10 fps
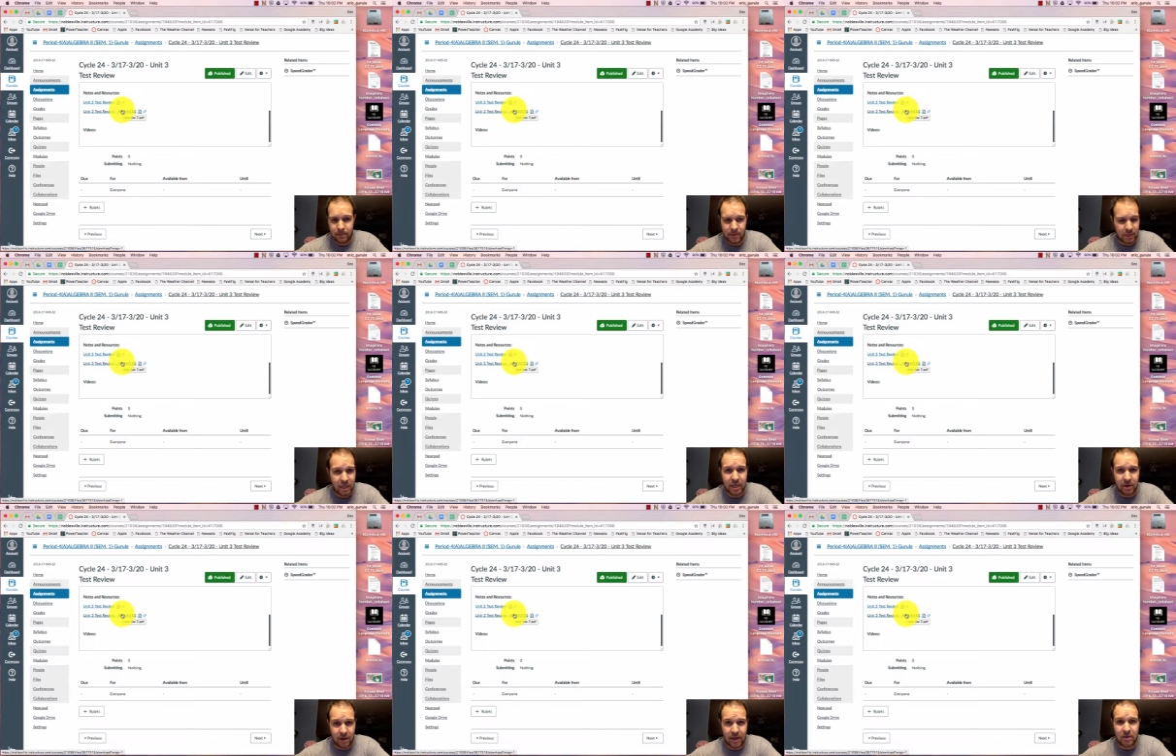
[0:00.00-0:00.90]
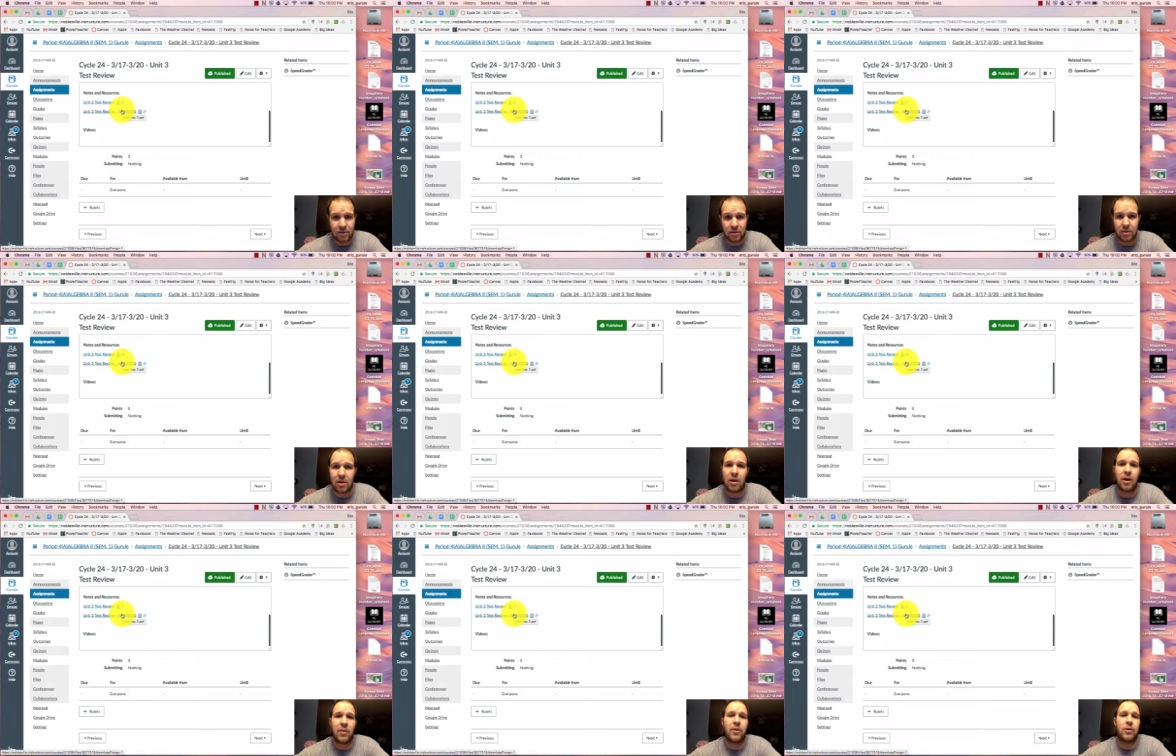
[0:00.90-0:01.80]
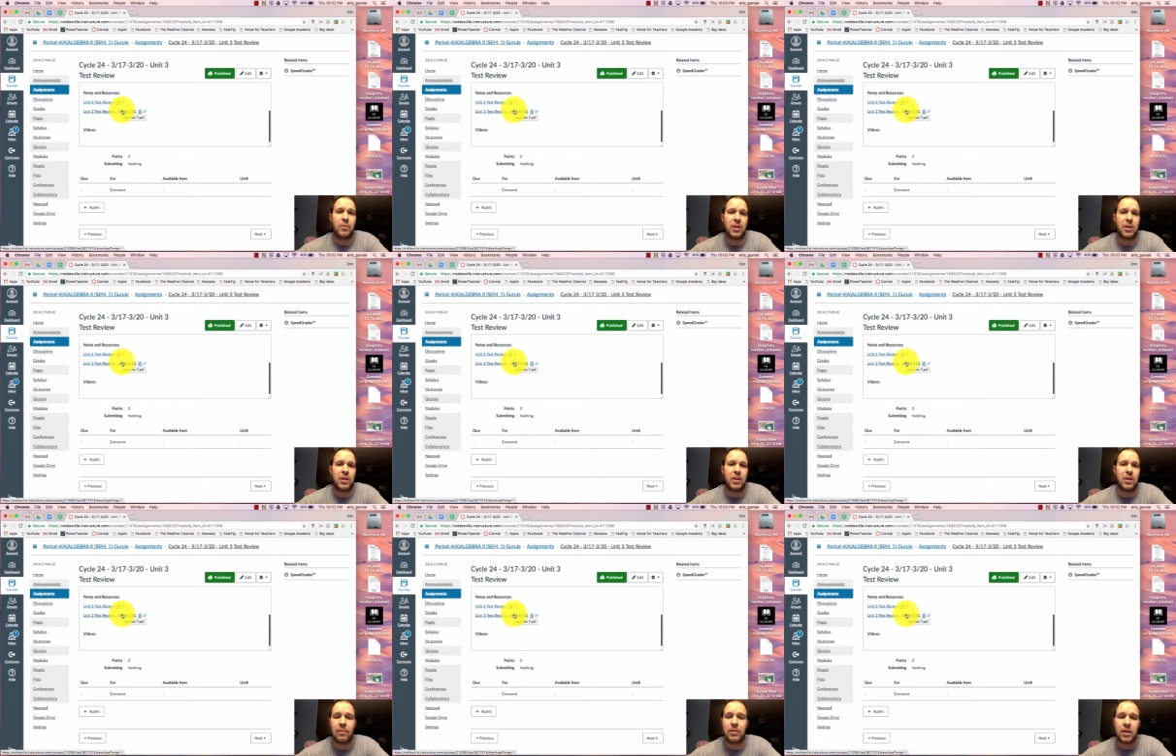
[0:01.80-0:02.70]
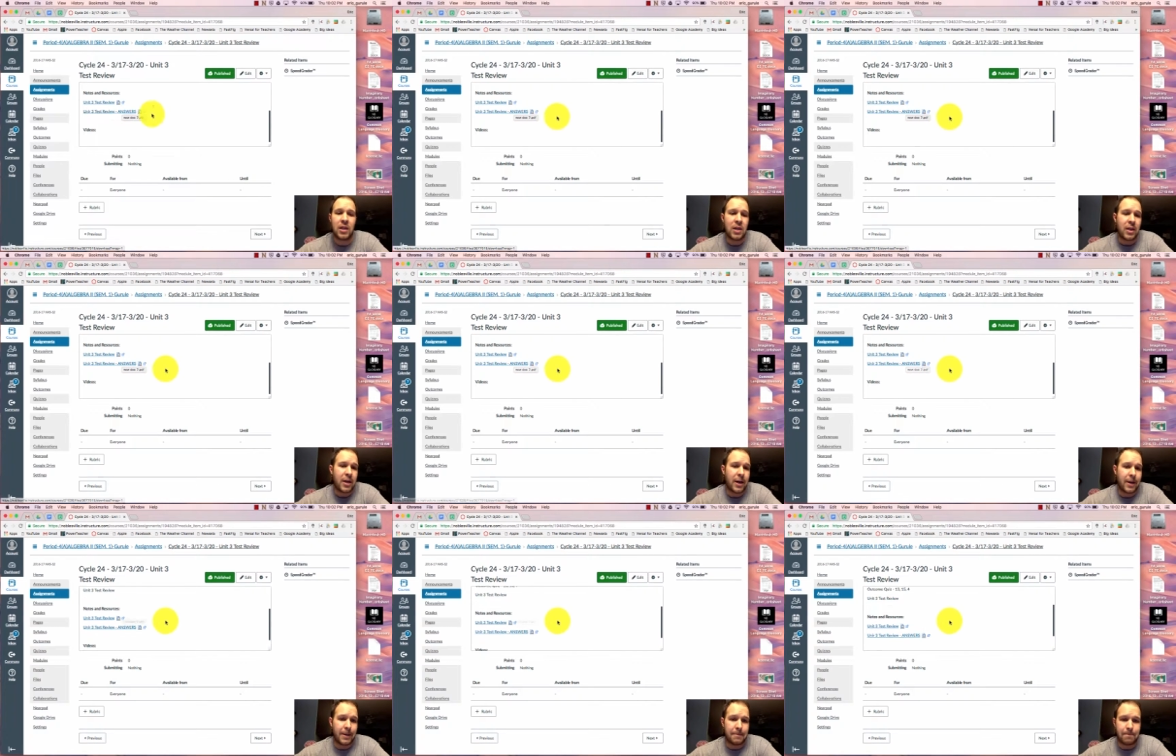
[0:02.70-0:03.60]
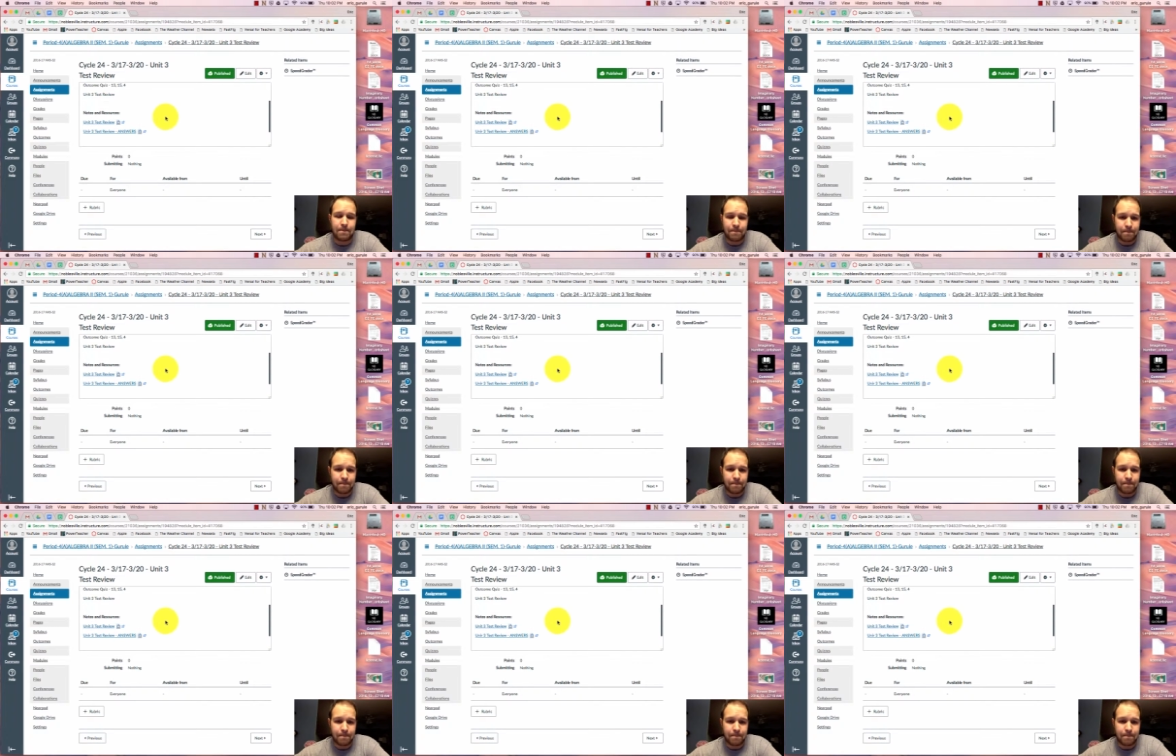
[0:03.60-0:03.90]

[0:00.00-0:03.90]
to check your answers on those particular problems. Um,